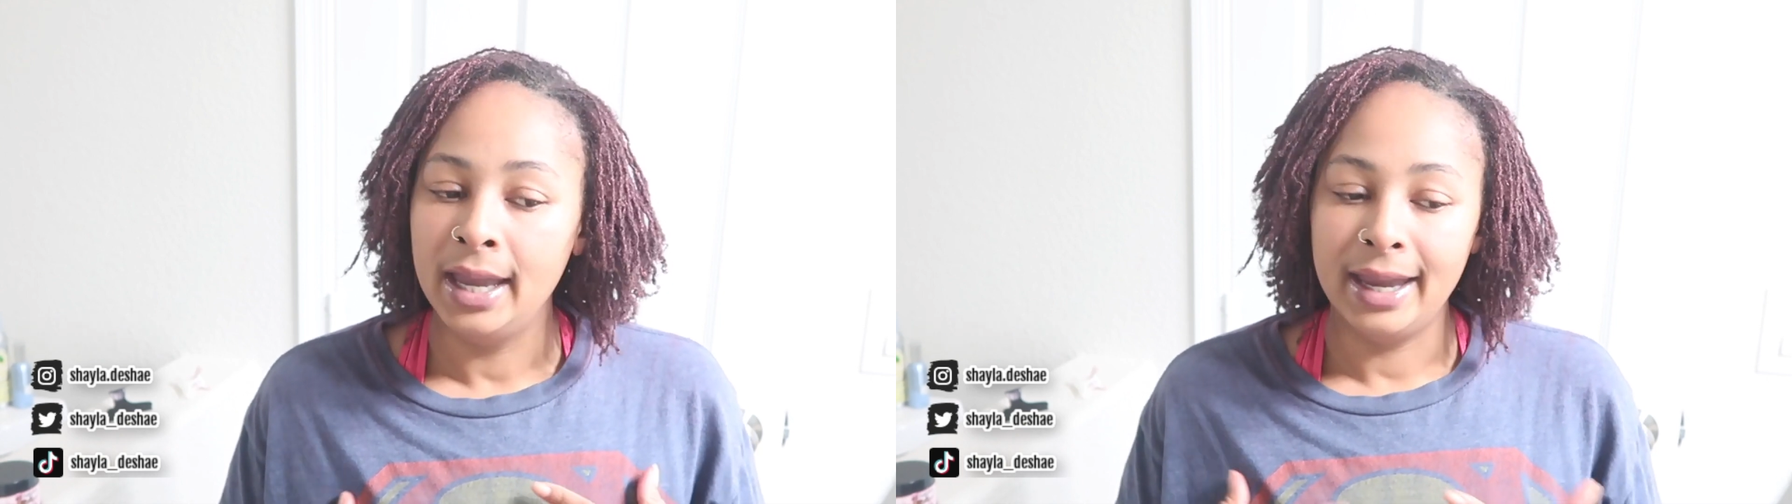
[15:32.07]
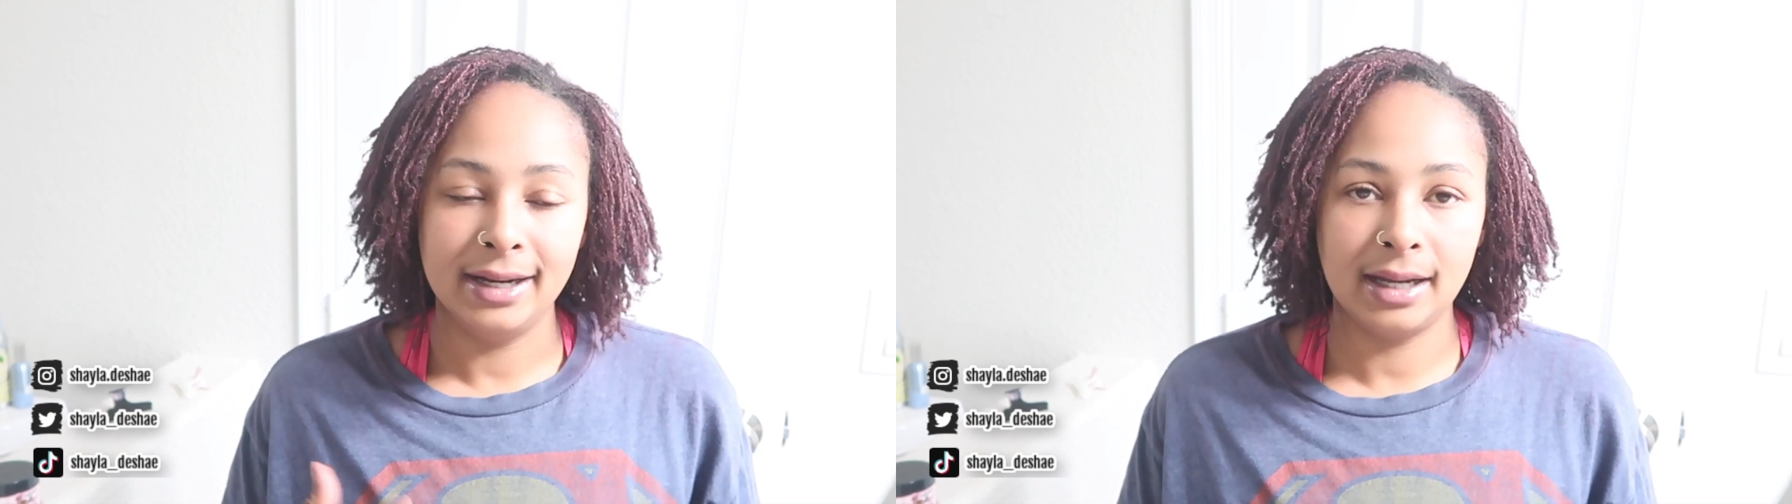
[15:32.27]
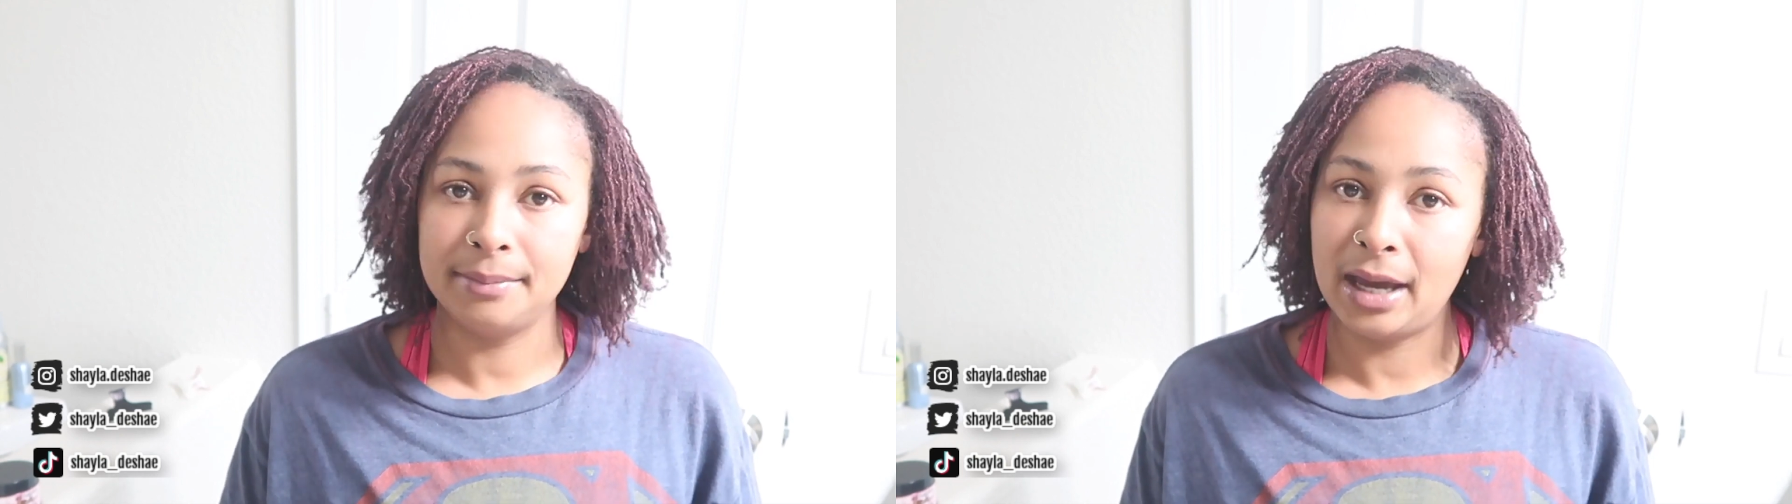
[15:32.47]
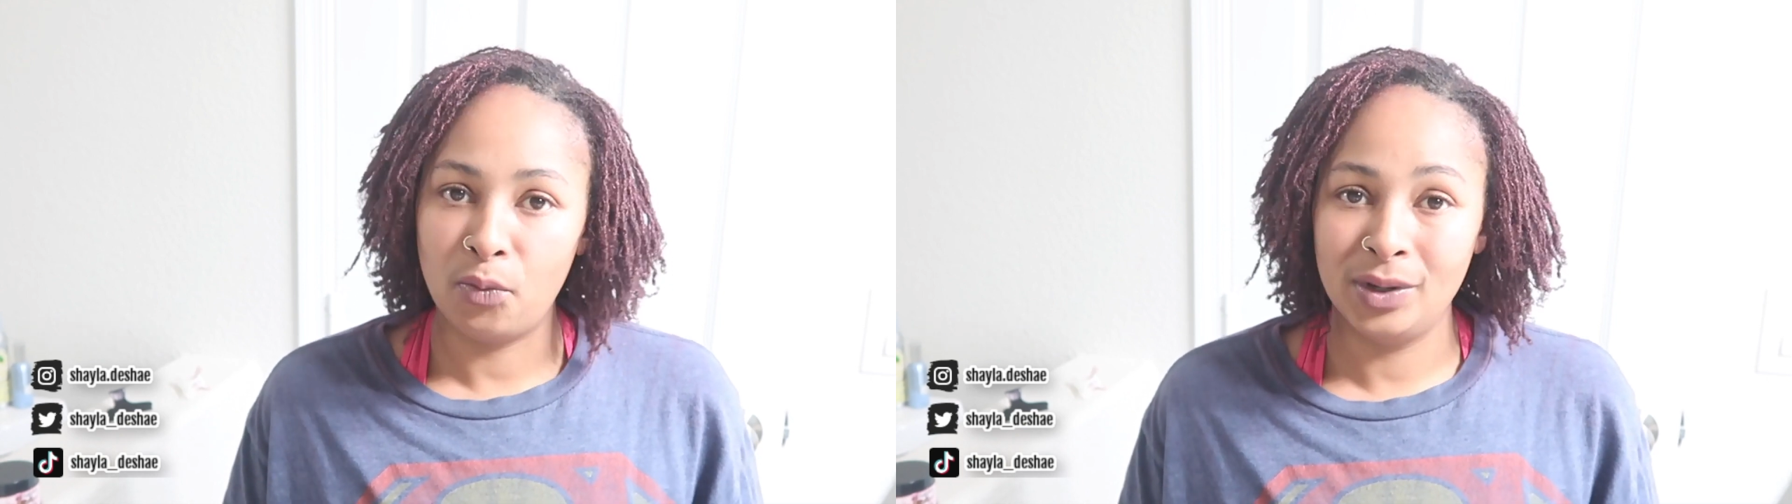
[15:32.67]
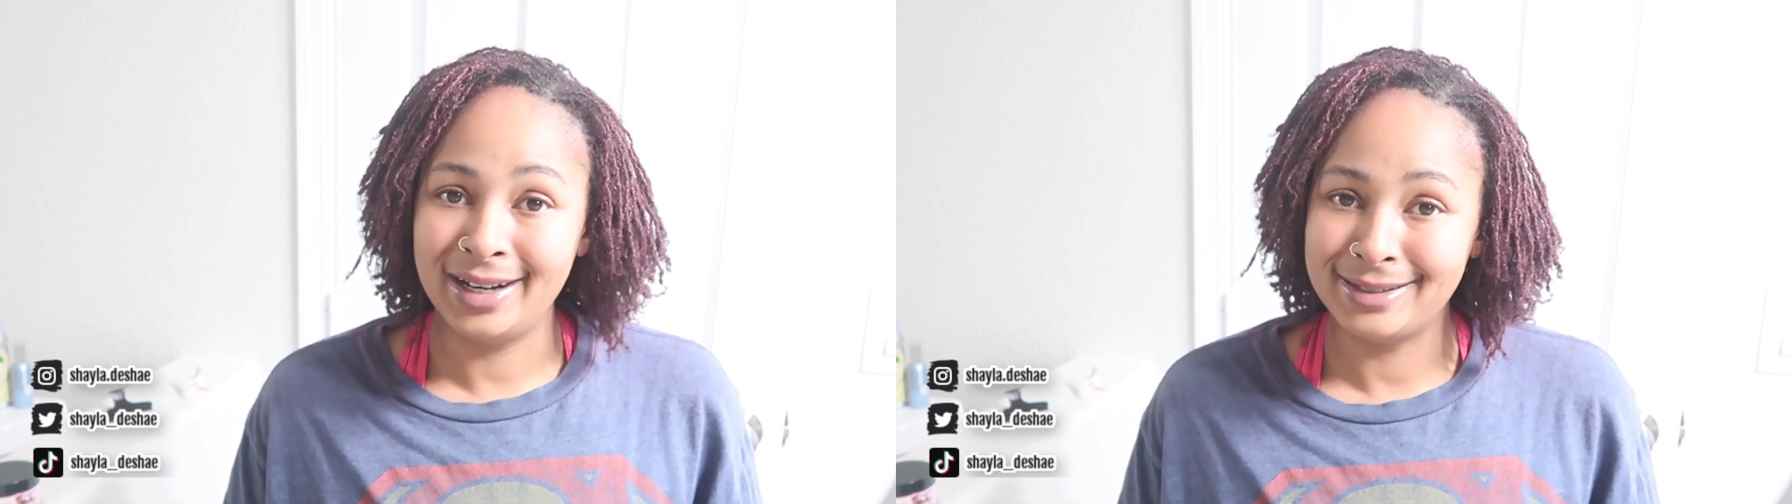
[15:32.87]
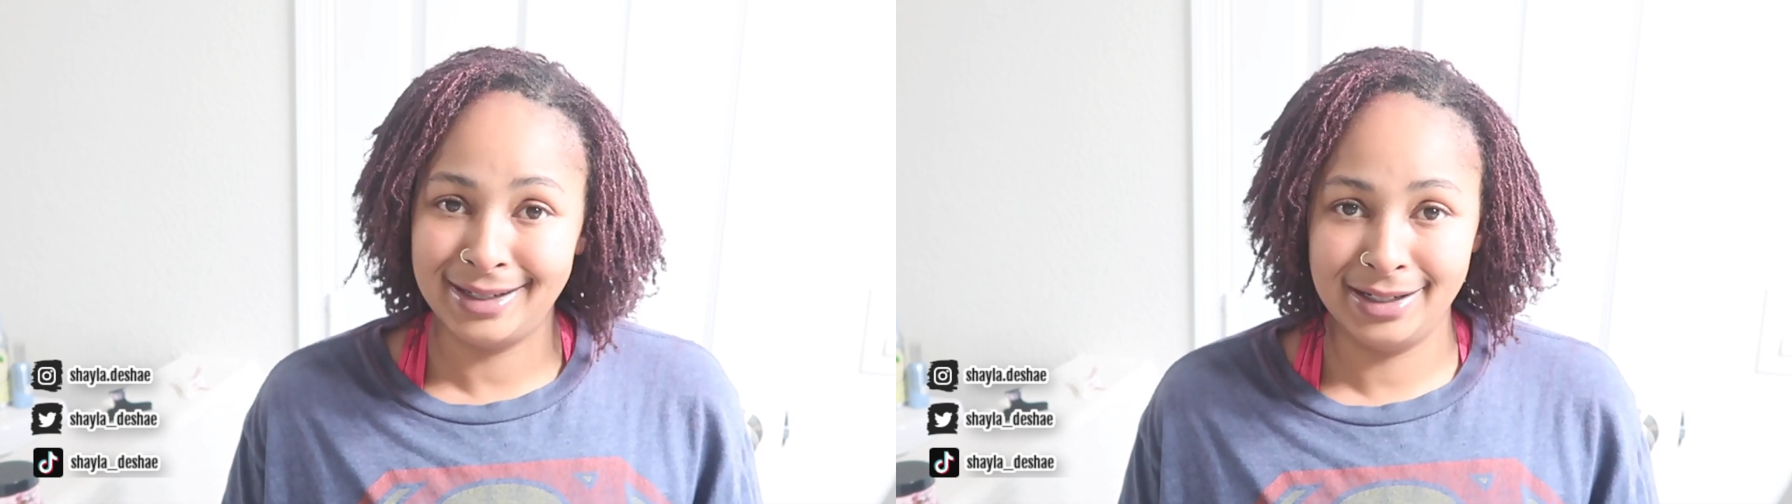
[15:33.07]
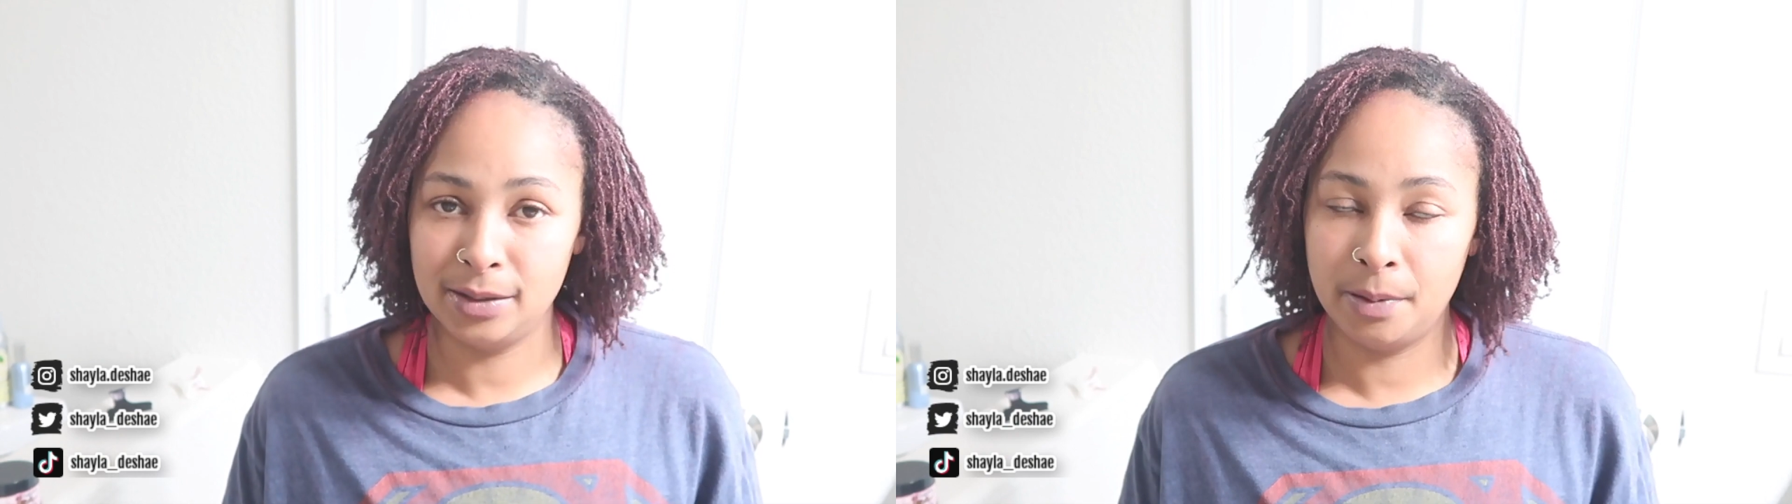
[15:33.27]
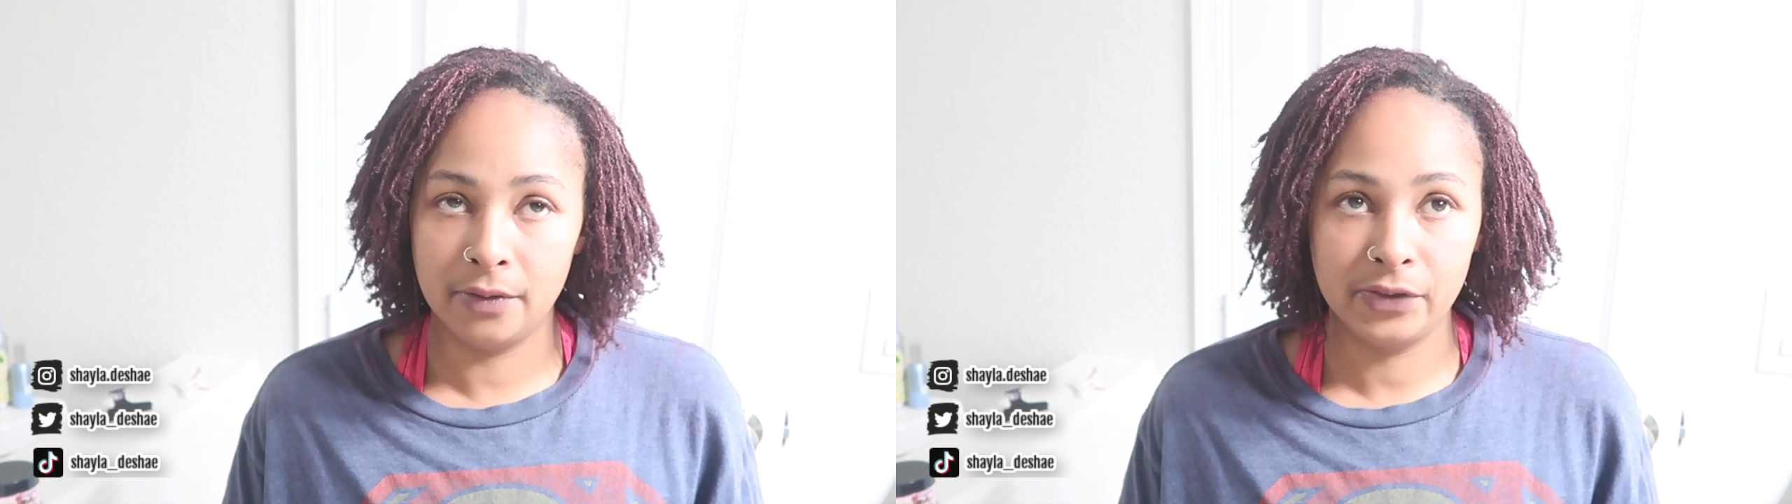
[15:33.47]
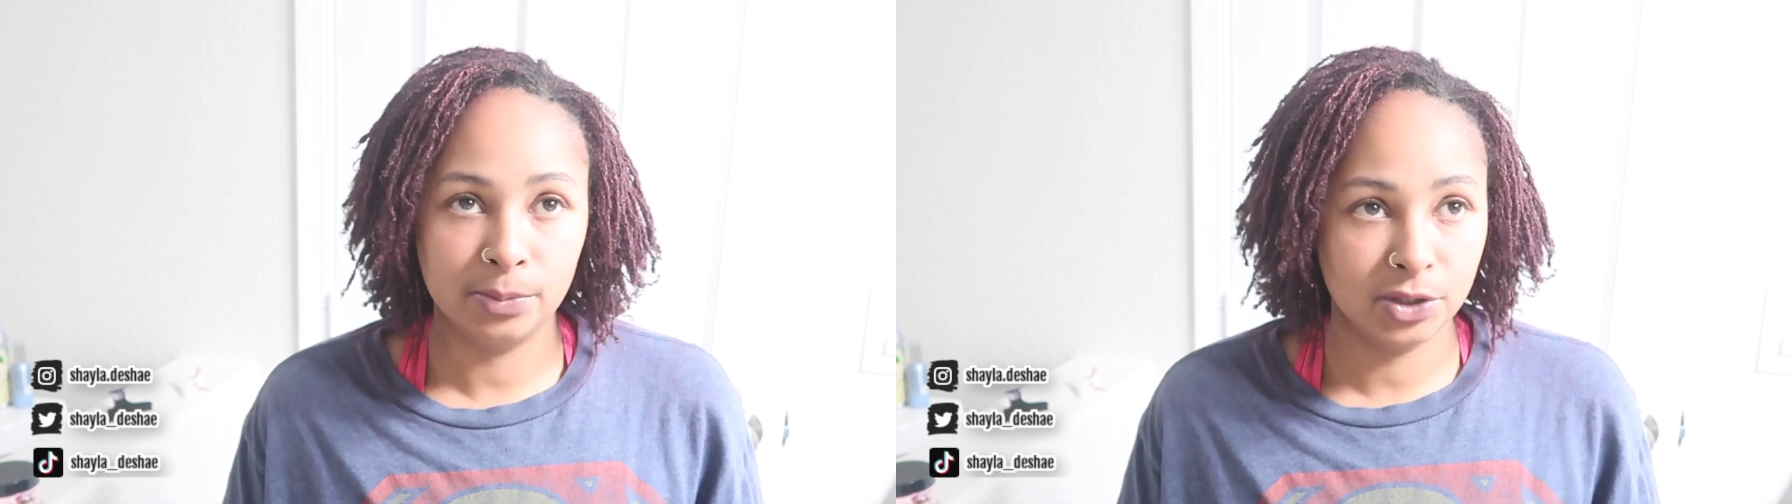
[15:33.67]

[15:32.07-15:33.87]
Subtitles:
and I'm not one that's into perfume,